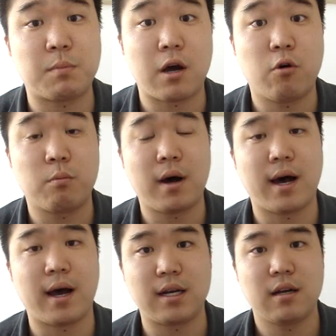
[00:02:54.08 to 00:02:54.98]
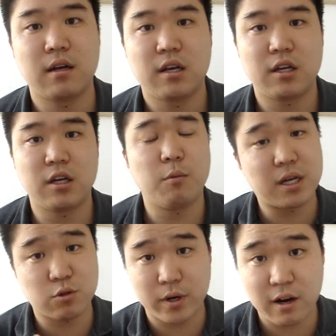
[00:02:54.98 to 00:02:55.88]
my own mind. You know,
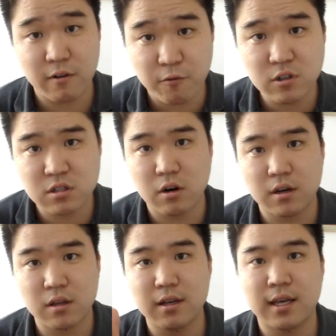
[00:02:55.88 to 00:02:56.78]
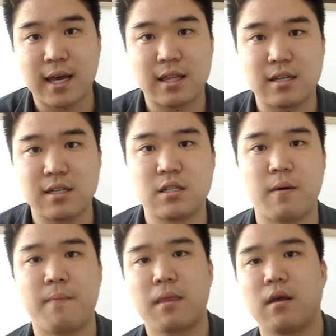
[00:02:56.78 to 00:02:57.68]
because when I first started looking at this
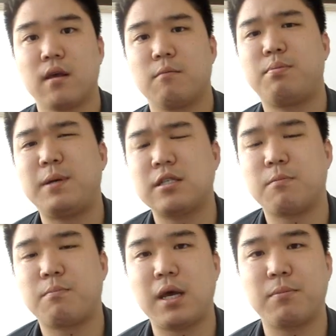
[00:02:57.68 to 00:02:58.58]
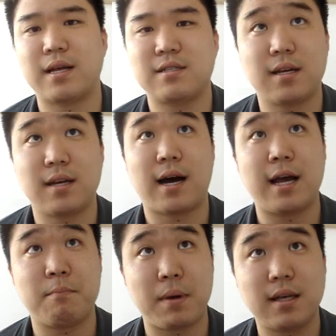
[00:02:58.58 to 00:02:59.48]
piece of paper that said
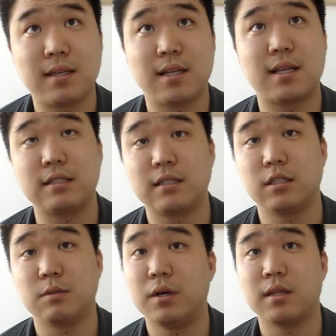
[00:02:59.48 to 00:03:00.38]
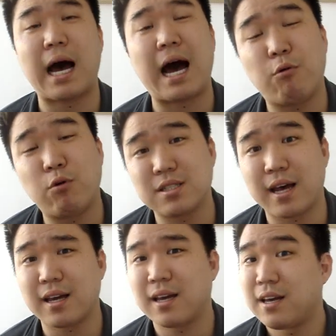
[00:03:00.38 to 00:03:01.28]
I make $10,000 a month, I was
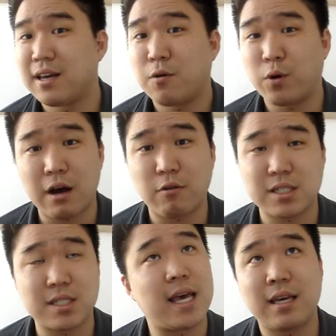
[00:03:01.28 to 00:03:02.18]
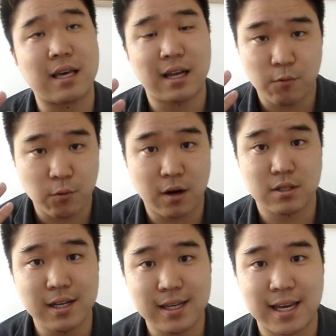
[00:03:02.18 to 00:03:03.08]
like, when I was saying it and when I
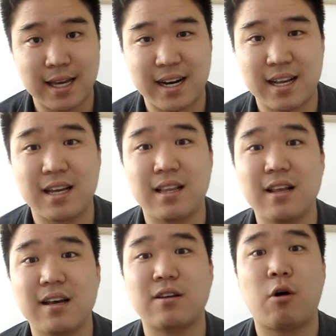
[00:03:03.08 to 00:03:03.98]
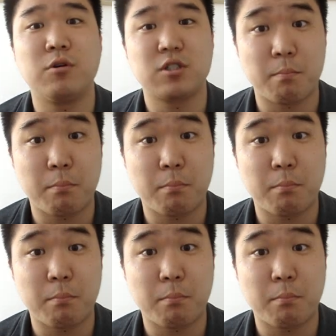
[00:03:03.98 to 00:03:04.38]
was looking at it, it looked almost